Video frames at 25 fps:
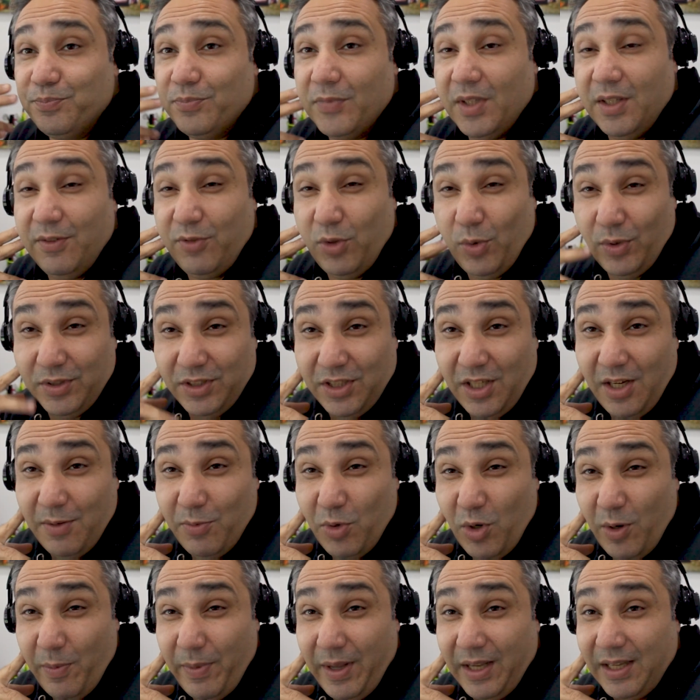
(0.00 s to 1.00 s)
If you want to know
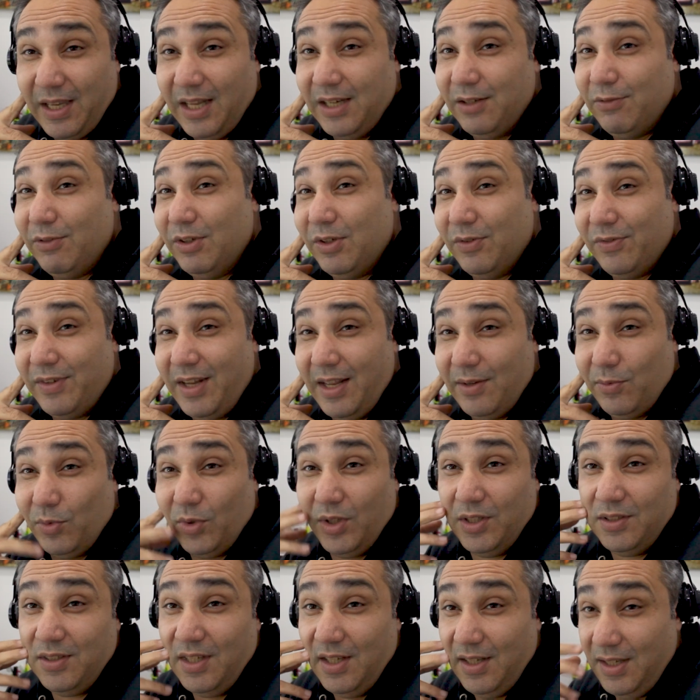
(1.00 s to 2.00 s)
more about getting rid of dead
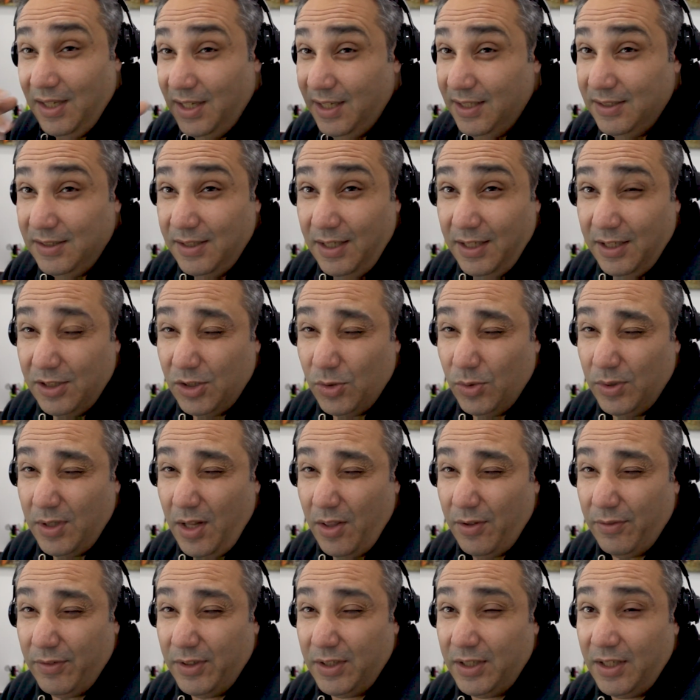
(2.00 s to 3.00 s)
wood, here's a link to
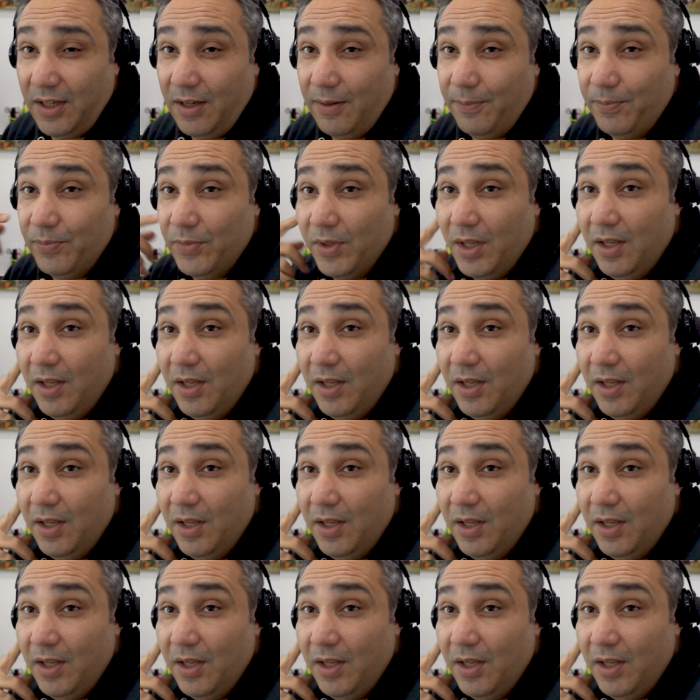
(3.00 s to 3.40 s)
another video.